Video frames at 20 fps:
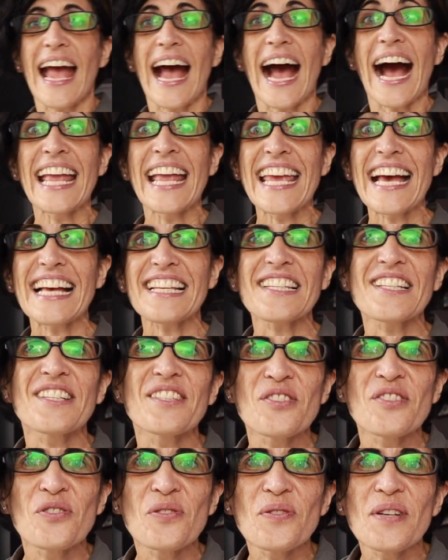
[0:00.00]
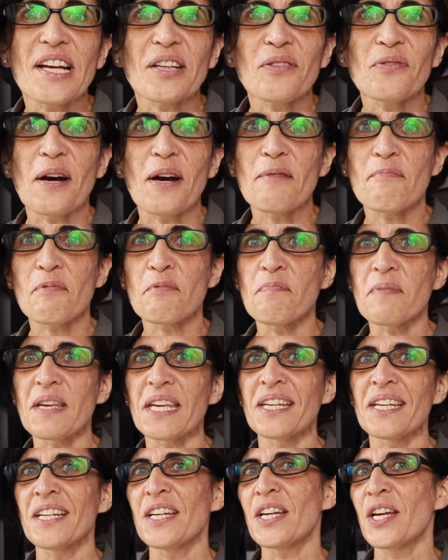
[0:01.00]
I asked Giulia to help
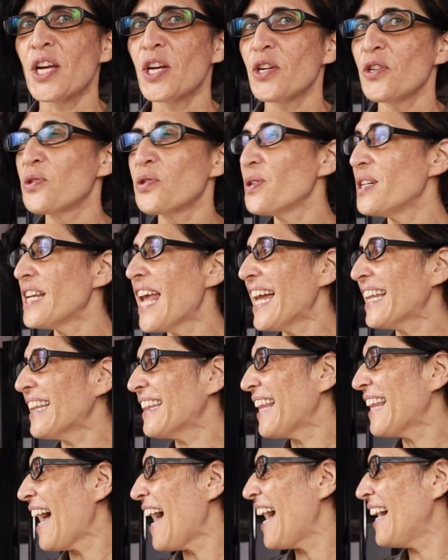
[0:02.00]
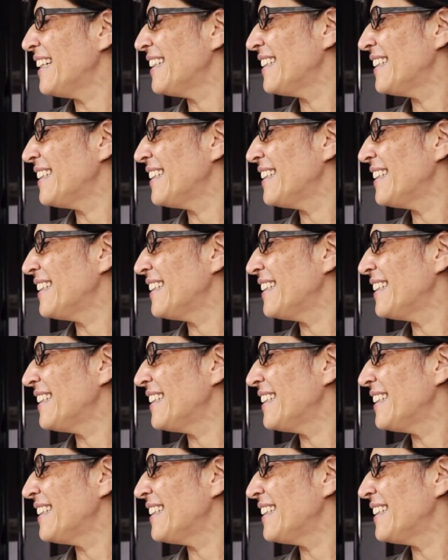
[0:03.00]
me. Giulietta!